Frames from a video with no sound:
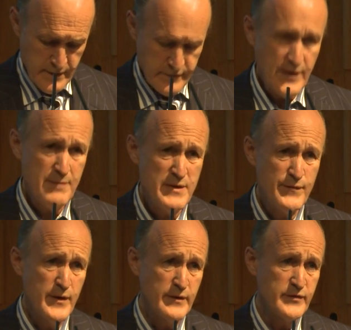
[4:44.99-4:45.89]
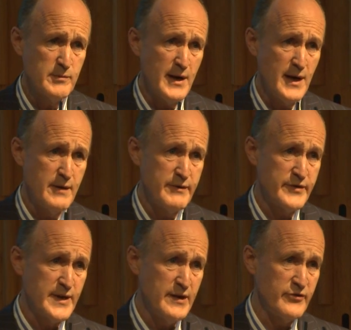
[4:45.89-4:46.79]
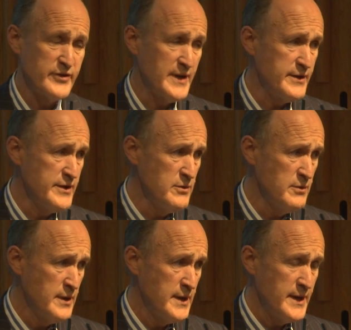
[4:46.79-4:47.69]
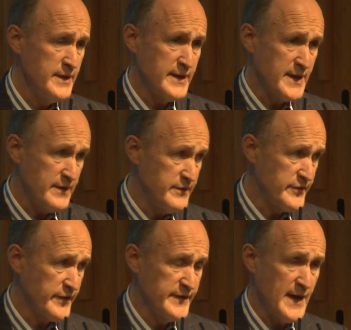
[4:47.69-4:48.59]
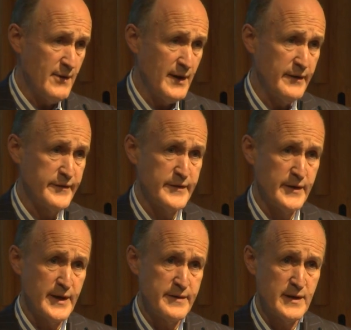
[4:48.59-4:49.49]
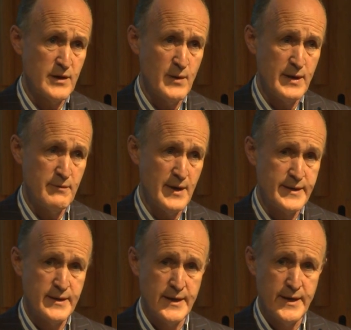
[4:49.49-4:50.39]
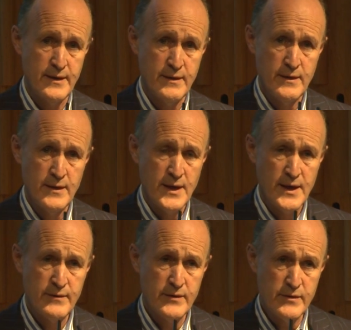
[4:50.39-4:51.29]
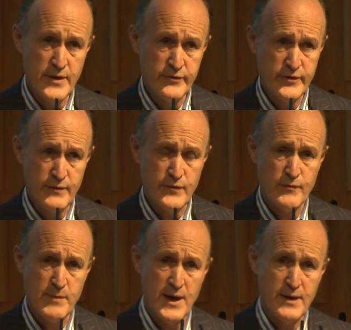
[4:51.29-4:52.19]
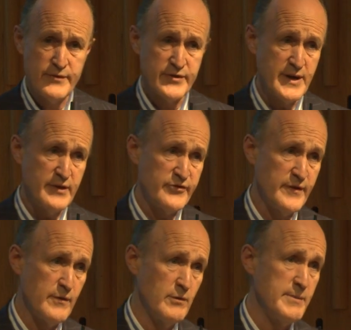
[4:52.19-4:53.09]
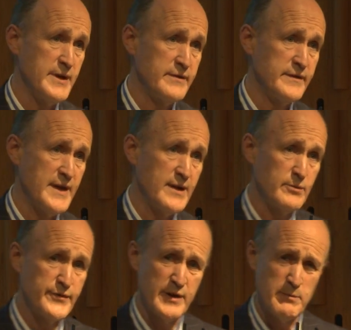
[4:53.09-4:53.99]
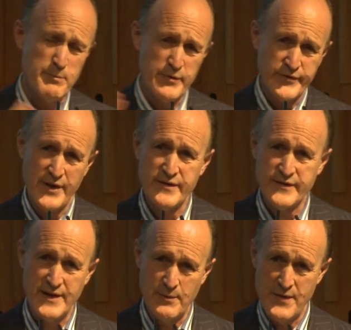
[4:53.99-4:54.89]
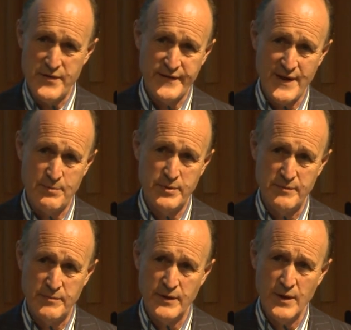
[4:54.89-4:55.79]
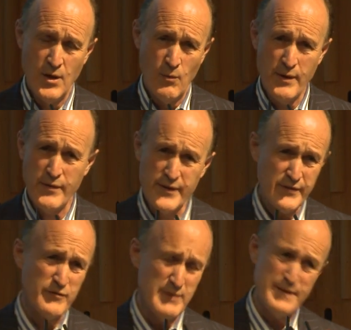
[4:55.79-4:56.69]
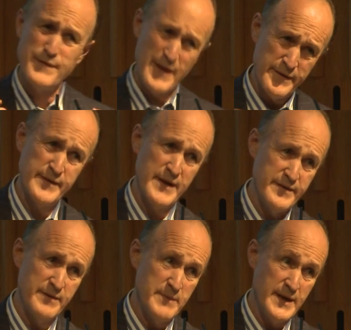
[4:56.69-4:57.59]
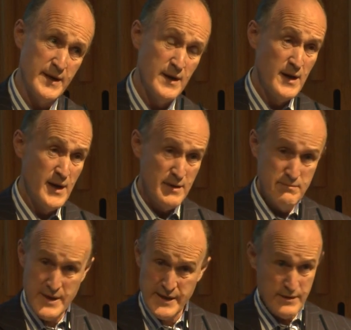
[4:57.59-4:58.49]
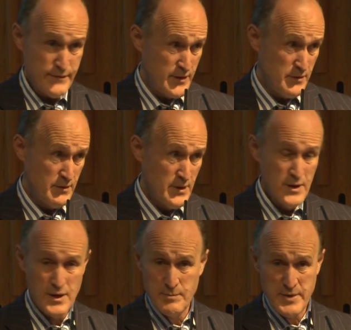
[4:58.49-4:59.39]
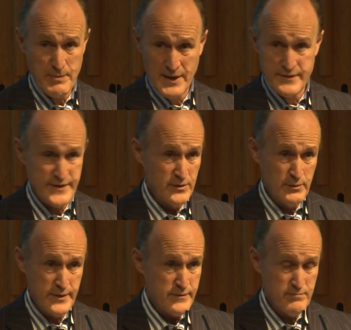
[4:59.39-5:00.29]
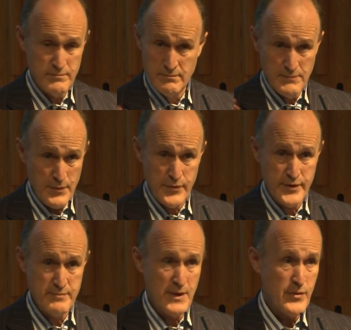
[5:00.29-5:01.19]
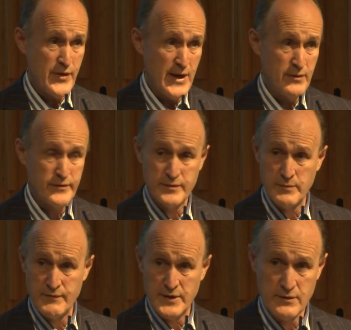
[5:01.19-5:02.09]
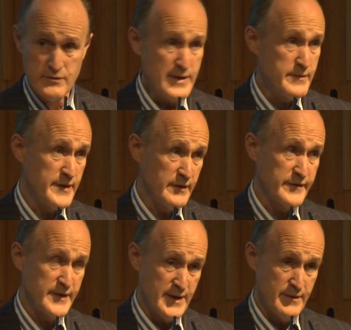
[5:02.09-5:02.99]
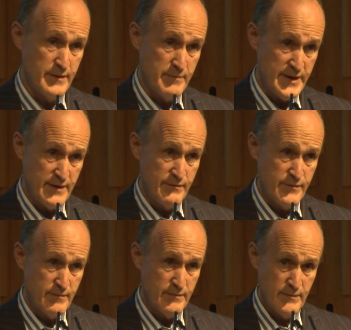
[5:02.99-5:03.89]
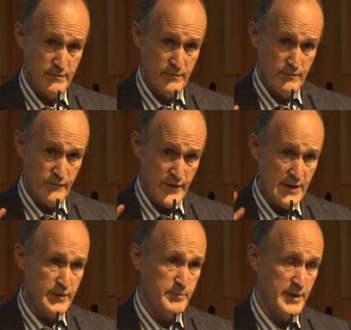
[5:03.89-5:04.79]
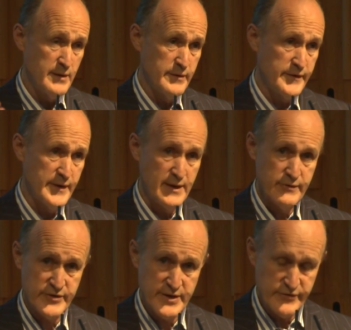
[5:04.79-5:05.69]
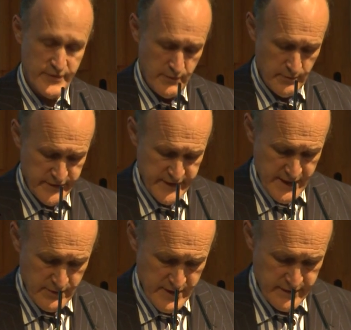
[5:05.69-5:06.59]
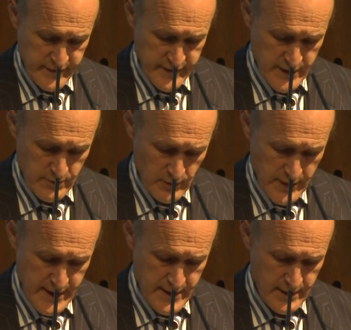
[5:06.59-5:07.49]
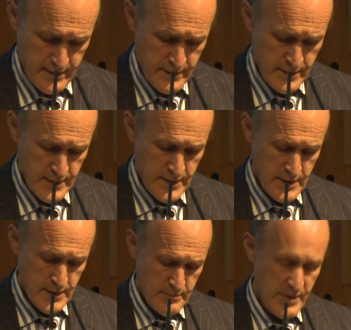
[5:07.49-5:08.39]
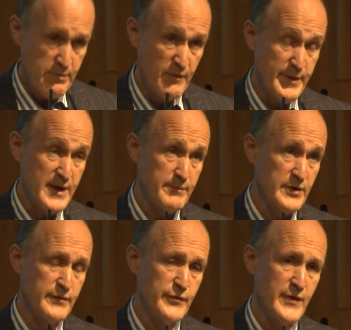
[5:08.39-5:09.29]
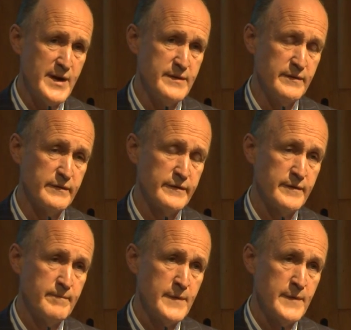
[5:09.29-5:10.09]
So let me first talk about higher education. Now, you indicated just now, Alistair, and I think quite rightly, and there are those of you from higher education in the room here today who will tell me precisely when this happened, but one of the things that's really fascinated me, and many of you are people I deal with month in, month out, and we've great things together. Many of valued partners in higher education in the room today. Great to see you all here. People have become good friends.